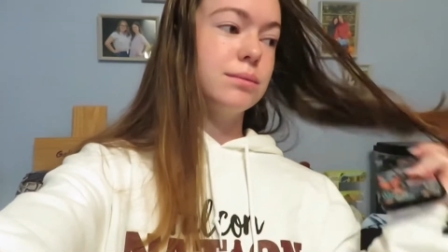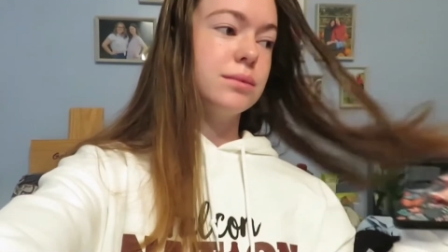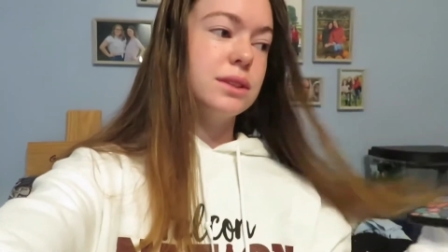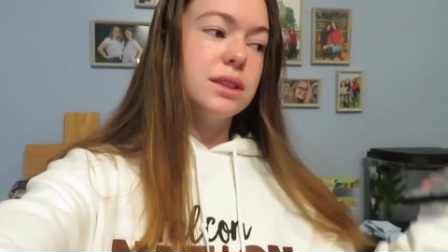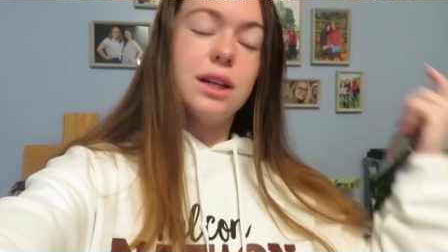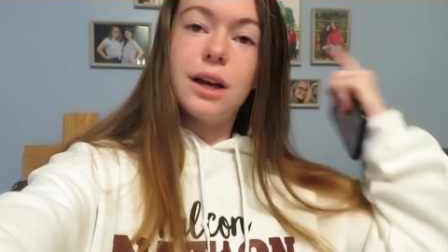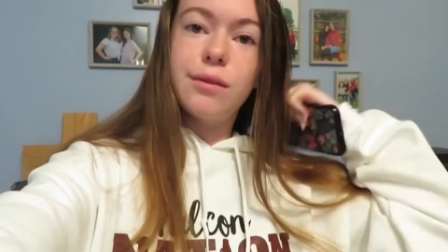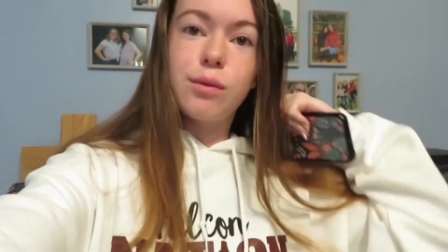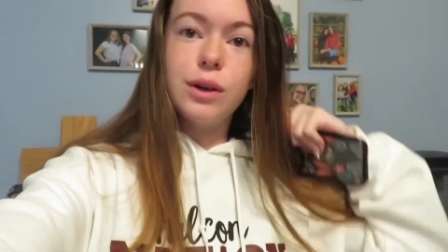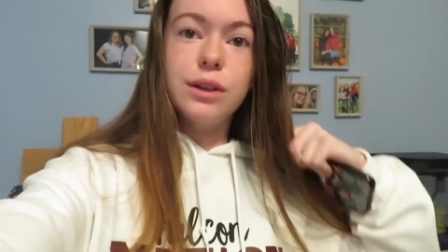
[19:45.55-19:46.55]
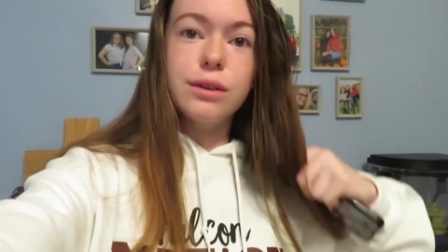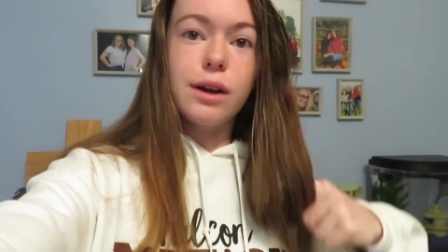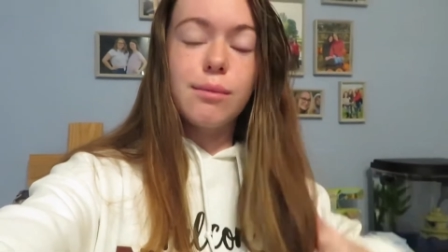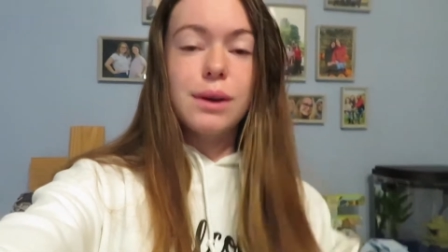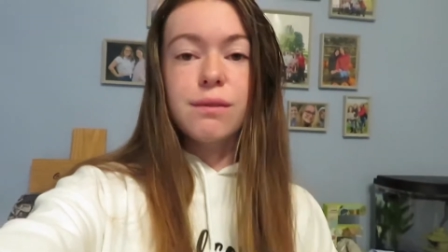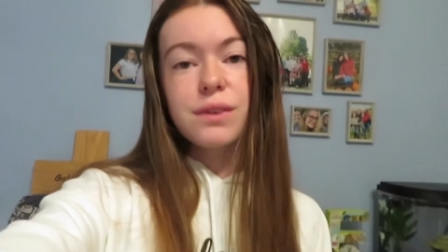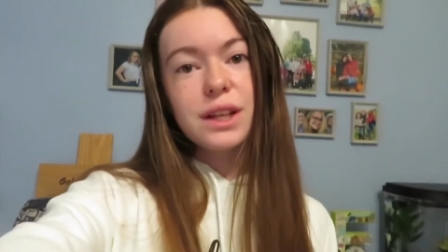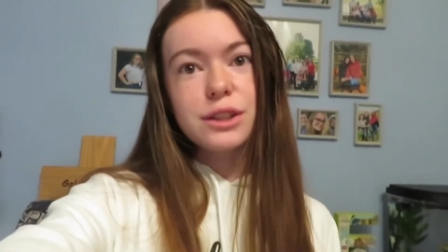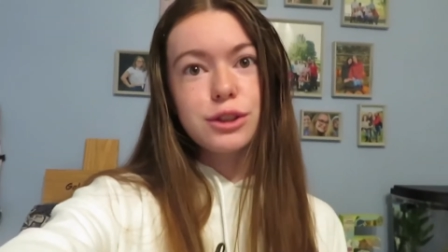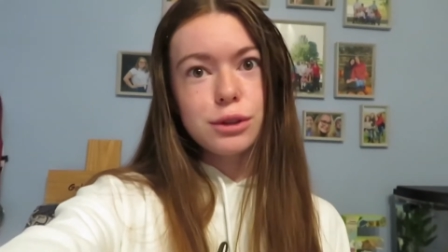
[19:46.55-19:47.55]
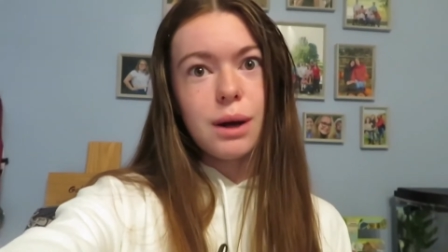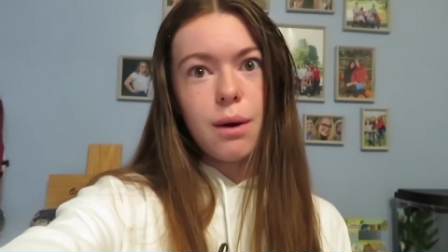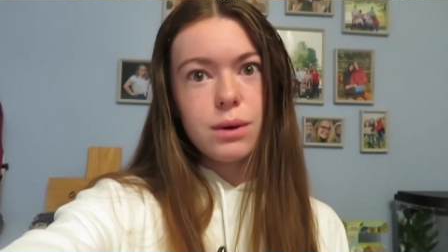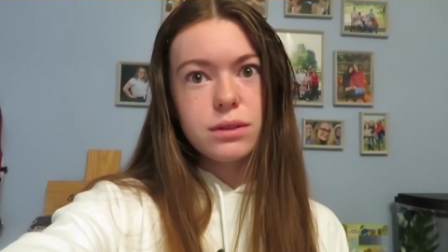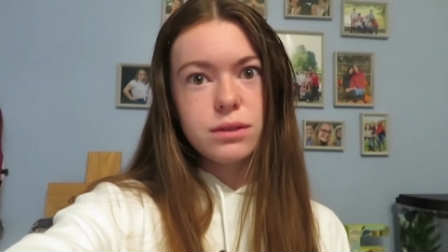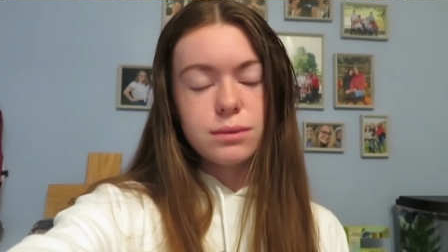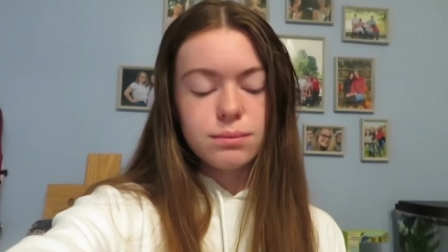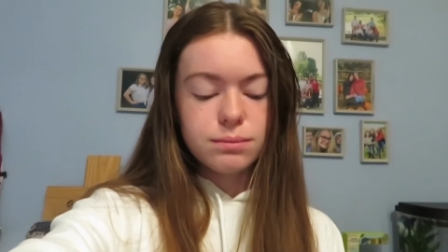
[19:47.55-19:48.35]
It's 9.43. I've been up for like two hours.